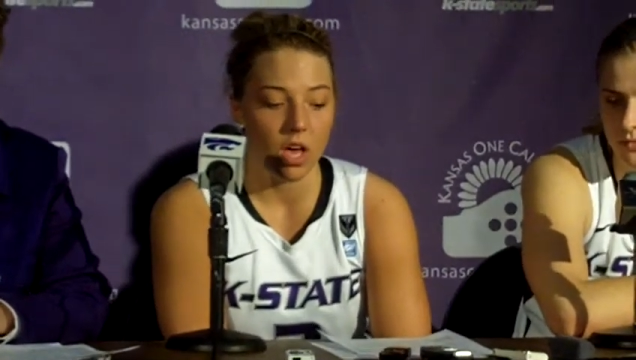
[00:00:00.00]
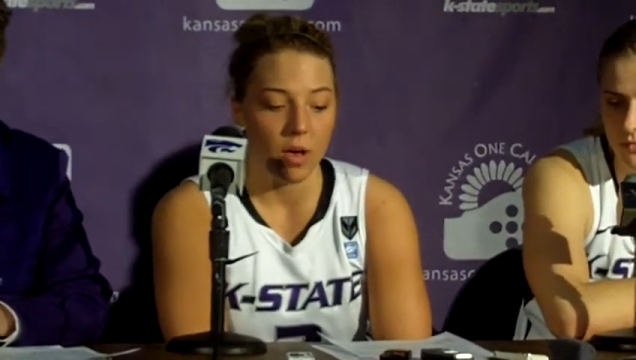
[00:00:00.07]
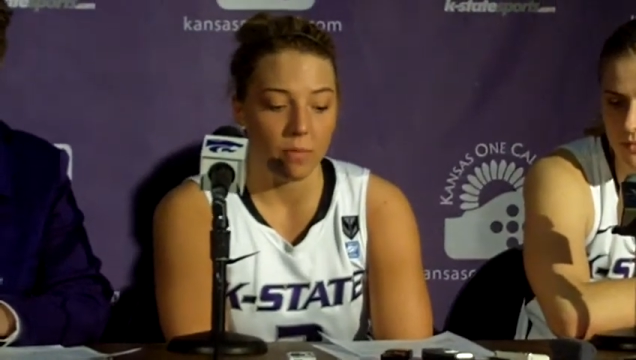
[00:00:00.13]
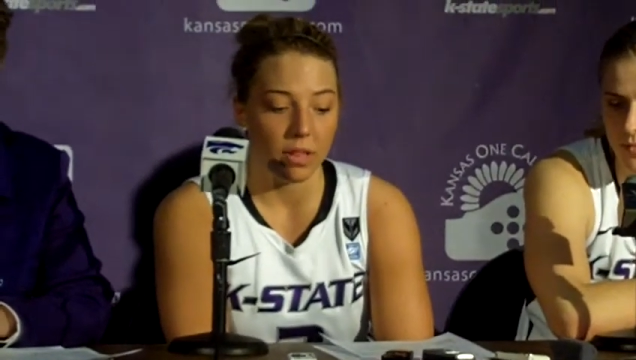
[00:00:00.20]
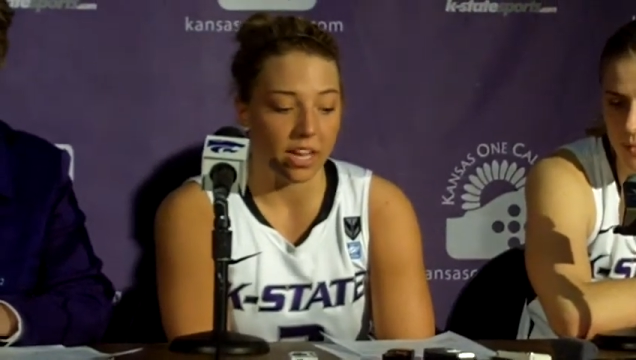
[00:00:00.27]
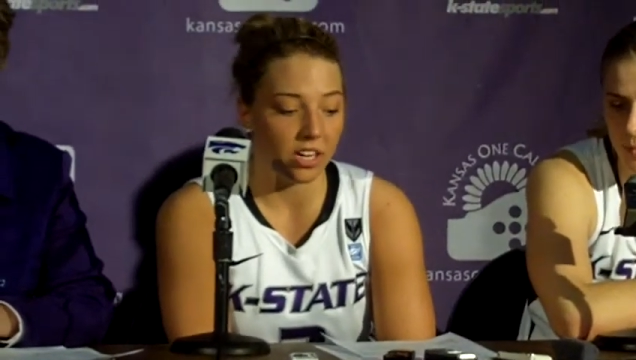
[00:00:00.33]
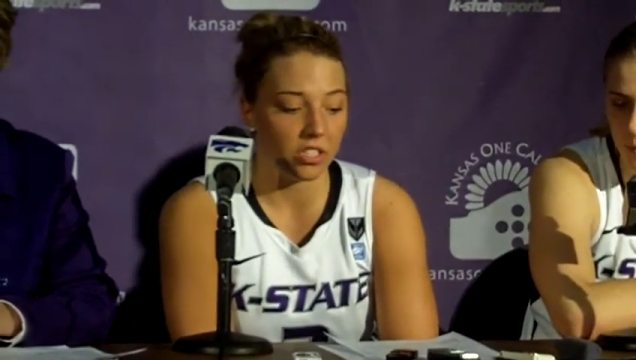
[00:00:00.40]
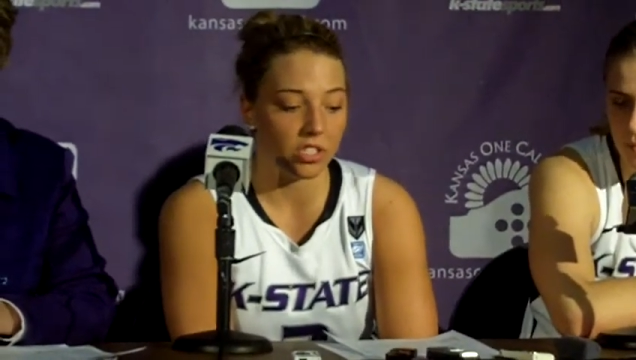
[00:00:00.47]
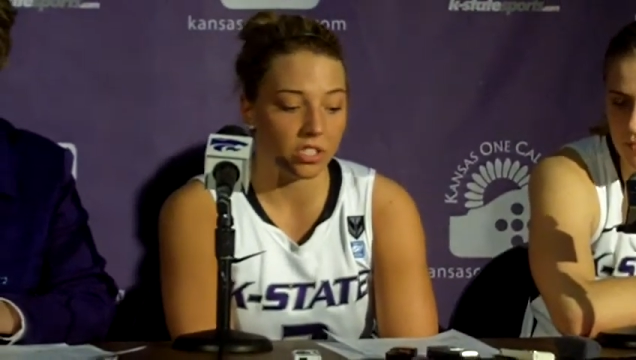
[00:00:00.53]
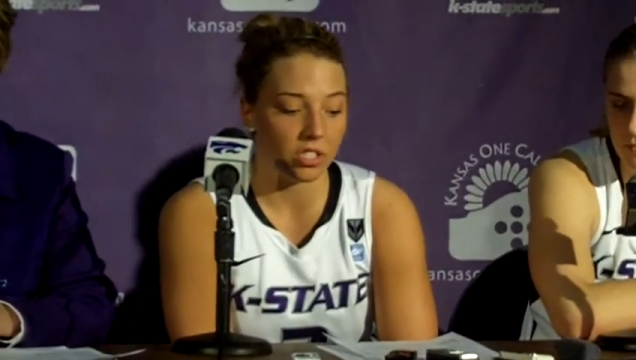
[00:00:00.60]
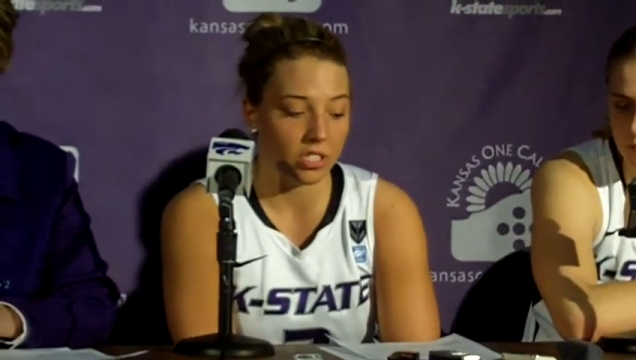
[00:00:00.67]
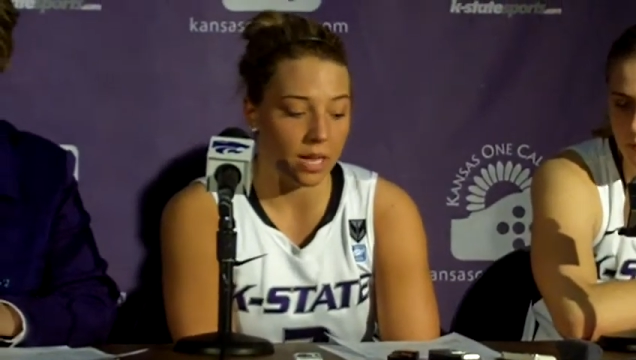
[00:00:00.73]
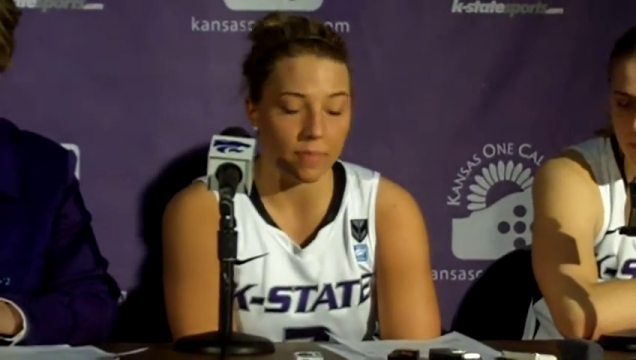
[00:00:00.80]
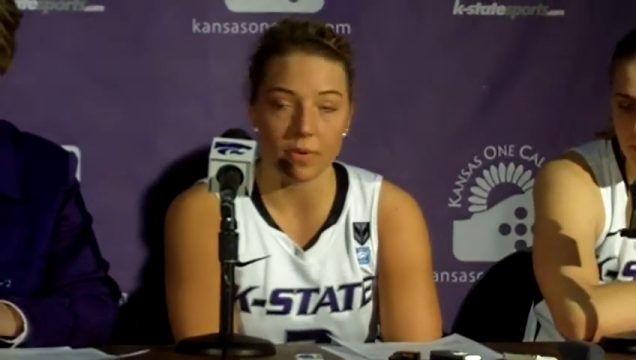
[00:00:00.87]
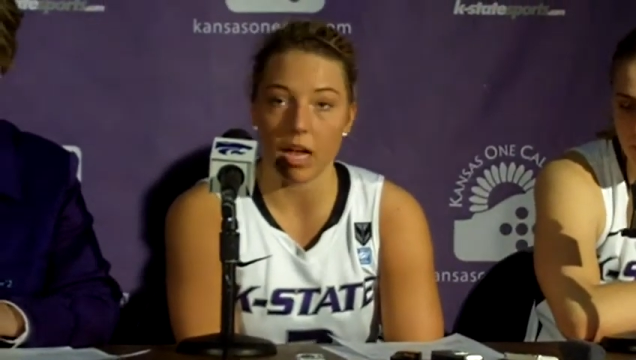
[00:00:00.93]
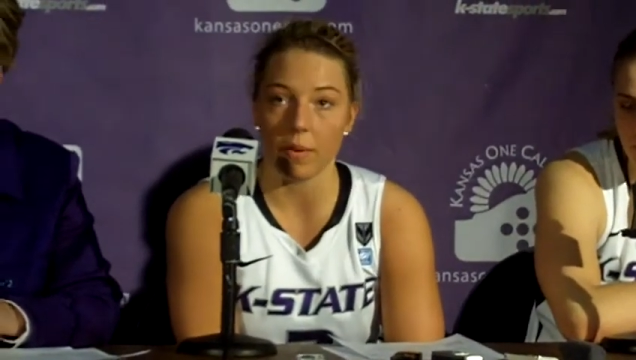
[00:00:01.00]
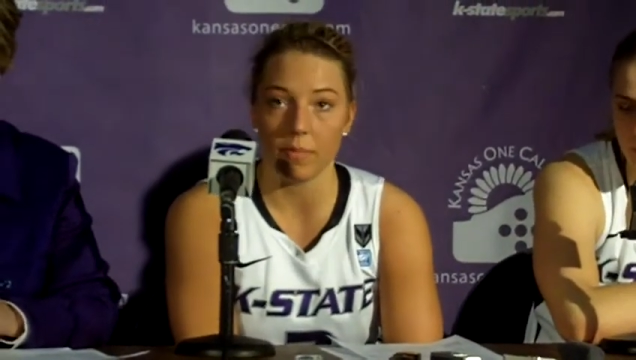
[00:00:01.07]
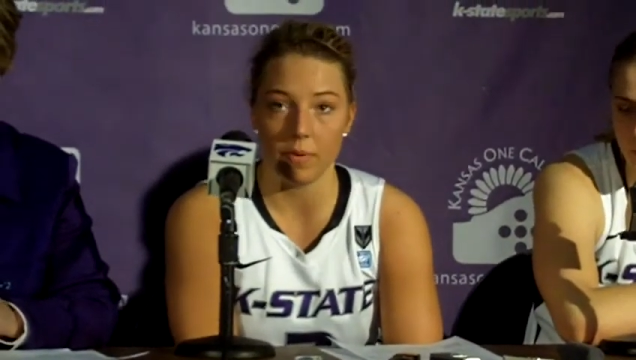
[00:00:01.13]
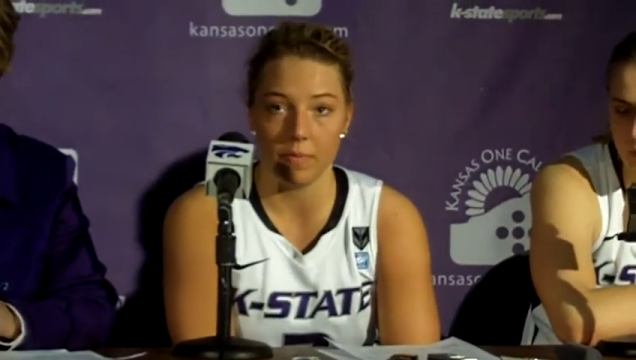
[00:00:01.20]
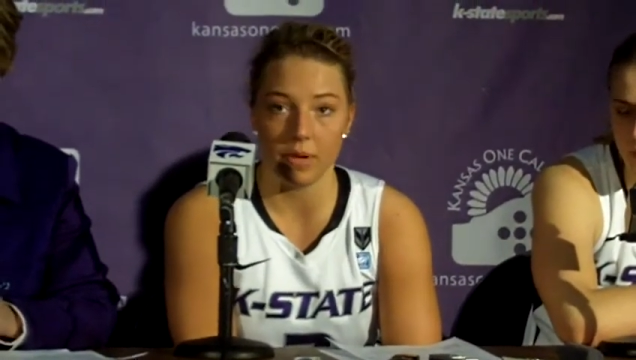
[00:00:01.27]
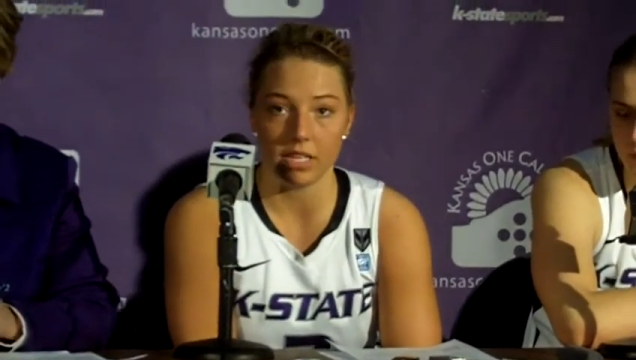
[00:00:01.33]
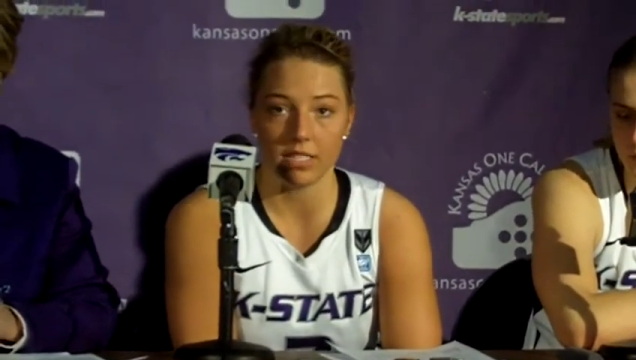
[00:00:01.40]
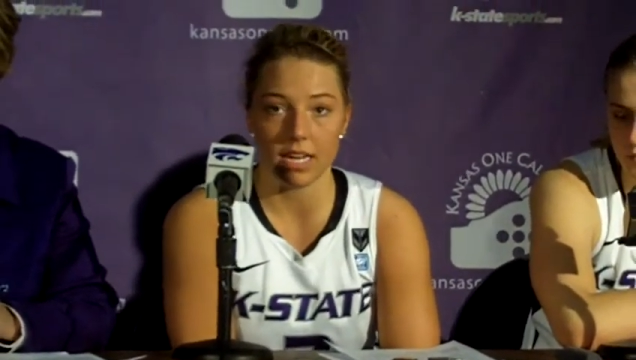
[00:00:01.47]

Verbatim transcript: players just stepped up in big